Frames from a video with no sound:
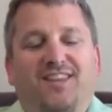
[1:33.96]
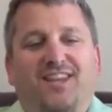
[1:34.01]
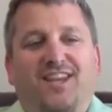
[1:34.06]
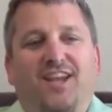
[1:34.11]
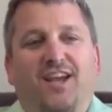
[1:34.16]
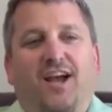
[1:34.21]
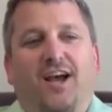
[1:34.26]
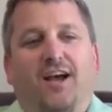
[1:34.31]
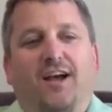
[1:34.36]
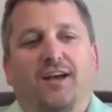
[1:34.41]

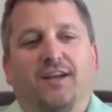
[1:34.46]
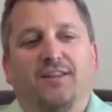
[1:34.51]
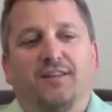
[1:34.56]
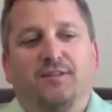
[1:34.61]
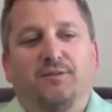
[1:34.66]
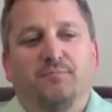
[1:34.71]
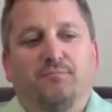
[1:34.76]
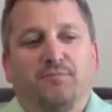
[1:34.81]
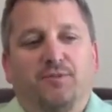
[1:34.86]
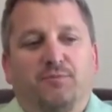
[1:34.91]

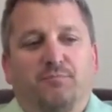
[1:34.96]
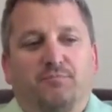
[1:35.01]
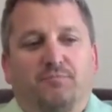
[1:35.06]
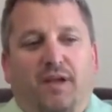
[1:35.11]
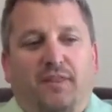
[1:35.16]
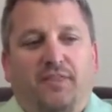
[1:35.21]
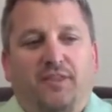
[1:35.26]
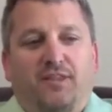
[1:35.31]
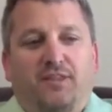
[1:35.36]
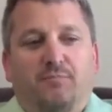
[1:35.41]

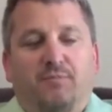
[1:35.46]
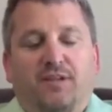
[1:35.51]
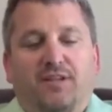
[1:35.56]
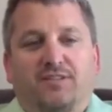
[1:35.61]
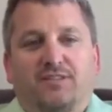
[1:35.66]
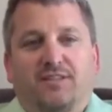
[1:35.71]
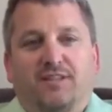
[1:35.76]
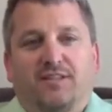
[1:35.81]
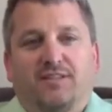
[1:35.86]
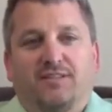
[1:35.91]
I think the
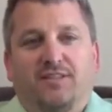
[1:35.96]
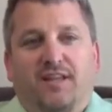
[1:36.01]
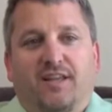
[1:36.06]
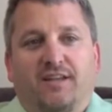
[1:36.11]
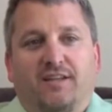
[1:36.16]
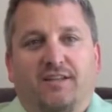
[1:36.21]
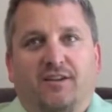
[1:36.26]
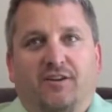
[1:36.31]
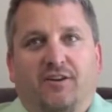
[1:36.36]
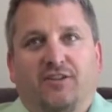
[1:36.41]
biggest thing is
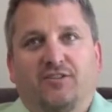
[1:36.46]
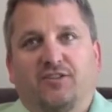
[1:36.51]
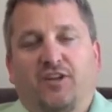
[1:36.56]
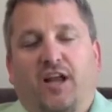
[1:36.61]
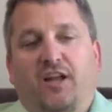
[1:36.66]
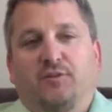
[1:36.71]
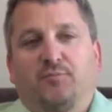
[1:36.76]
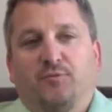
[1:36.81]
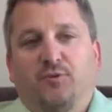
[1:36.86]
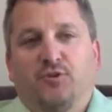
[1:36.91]
that as an
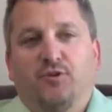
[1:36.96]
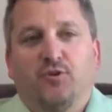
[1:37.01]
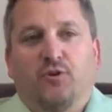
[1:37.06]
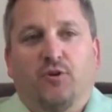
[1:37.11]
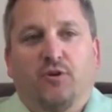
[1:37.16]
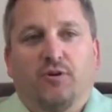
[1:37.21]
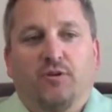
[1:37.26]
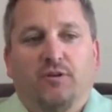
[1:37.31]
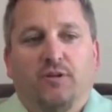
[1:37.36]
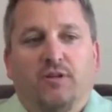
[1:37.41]

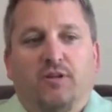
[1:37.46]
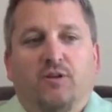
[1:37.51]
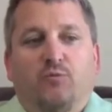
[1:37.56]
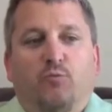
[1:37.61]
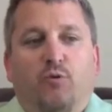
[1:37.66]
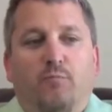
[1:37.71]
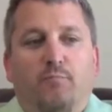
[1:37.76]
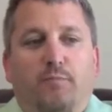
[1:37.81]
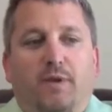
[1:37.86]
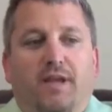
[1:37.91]
entrepreneur,
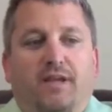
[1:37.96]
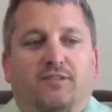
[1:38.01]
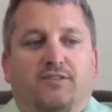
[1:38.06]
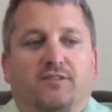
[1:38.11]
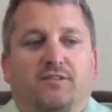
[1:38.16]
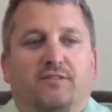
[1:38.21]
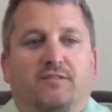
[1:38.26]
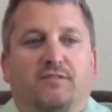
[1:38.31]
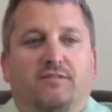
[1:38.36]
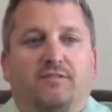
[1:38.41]
what
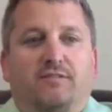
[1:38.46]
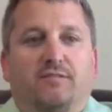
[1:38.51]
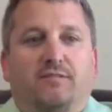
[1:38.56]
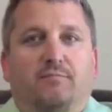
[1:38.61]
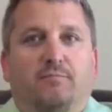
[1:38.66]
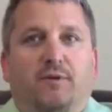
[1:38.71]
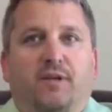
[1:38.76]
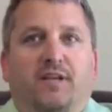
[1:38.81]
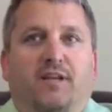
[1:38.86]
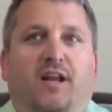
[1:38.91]
makes
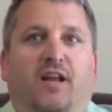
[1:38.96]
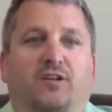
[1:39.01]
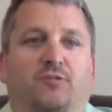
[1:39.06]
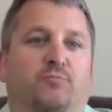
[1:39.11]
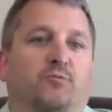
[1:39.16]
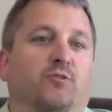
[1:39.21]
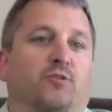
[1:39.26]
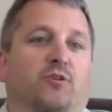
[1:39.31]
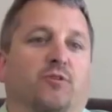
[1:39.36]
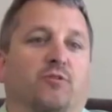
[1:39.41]
being an
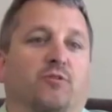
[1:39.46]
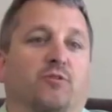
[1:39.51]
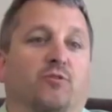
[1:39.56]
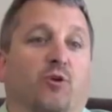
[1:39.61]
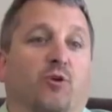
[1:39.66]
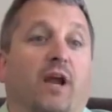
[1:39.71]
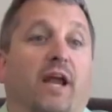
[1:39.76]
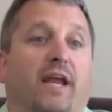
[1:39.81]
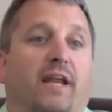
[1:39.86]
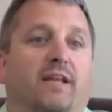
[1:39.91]
entrepreneur
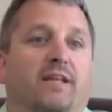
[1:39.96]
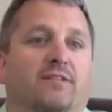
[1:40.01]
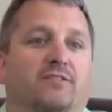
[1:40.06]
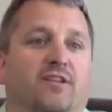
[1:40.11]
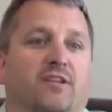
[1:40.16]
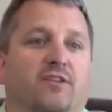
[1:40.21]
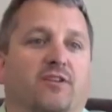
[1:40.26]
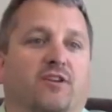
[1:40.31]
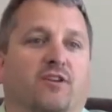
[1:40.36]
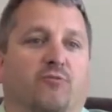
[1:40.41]
great is
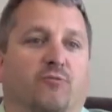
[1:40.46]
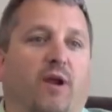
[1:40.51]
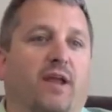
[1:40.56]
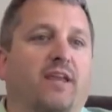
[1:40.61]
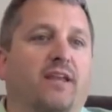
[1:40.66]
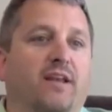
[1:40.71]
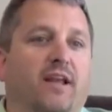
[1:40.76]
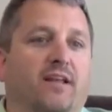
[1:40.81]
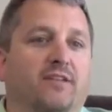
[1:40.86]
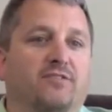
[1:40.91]
that you can
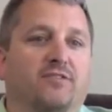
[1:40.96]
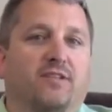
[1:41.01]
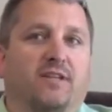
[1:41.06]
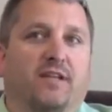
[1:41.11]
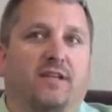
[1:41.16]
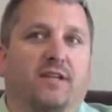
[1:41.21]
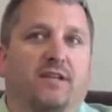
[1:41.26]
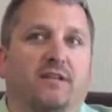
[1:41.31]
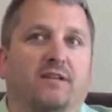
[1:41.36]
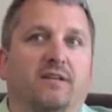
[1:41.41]
recognize a
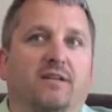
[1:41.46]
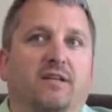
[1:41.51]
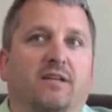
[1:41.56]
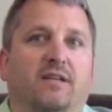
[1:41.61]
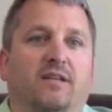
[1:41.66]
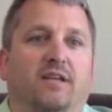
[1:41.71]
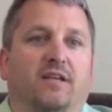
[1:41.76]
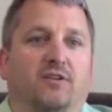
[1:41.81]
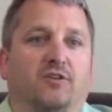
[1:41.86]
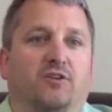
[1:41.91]
need
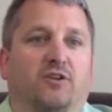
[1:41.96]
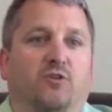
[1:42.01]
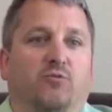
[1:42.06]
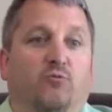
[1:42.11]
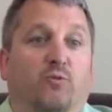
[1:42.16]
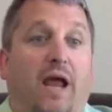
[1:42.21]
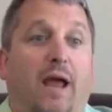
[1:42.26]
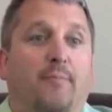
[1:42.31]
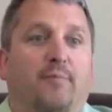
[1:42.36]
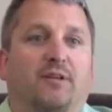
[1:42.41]
and you can
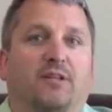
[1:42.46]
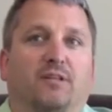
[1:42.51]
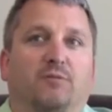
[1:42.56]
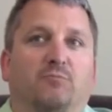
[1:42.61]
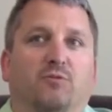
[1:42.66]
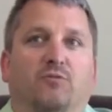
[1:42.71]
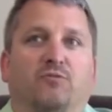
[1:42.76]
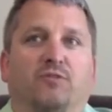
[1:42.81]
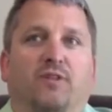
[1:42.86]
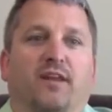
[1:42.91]
rapidly
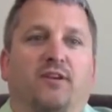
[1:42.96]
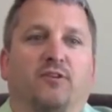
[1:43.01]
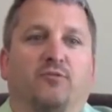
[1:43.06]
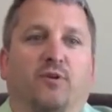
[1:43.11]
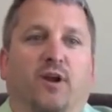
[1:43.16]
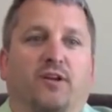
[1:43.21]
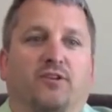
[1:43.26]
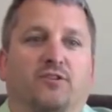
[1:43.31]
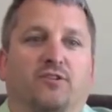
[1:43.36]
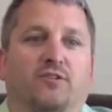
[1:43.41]
move in that
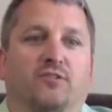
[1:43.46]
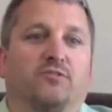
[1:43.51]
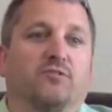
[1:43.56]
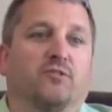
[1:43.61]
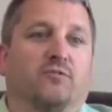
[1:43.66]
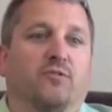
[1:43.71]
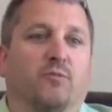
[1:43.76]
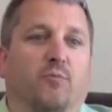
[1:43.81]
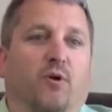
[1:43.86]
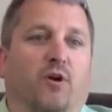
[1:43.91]
direction to
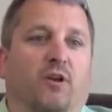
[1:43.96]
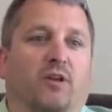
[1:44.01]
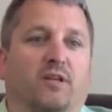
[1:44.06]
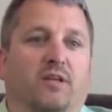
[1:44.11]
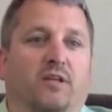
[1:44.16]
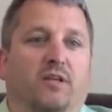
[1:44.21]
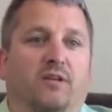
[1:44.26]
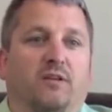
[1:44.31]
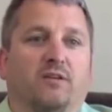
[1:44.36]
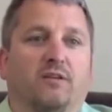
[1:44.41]
serve the market
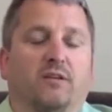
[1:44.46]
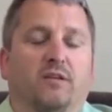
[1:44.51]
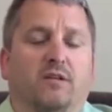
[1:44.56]
need.